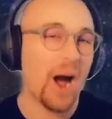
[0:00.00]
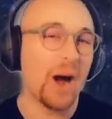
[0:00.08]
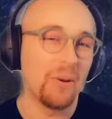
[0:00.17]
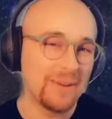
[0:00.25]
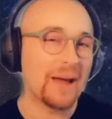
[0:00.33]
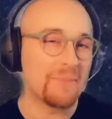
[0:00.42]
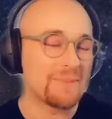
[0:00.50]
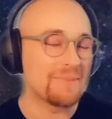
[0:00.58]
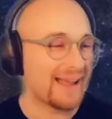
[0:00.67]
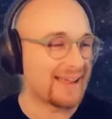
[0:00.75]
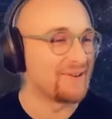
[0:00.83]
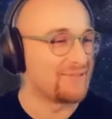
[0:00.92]
be coming back
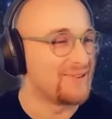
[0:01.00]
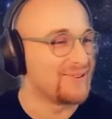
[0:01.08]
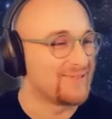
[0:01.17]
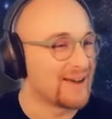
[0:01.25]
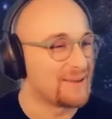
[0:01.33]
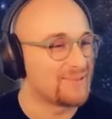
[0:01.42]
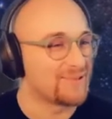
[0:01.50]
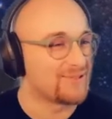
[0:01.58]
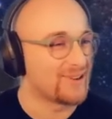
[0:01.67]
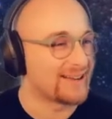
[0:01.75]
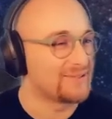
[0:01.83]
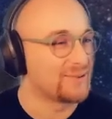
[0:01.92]
here a few times to check
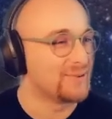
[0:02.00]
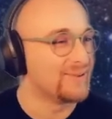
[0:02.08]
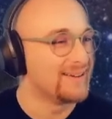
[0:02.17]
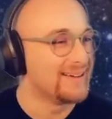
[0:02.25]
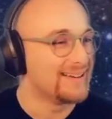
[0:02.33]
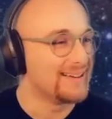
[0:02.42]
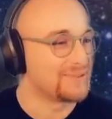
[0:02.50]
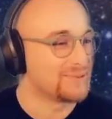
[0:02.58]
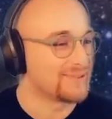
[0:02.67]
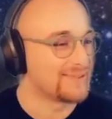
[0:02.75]
it's all still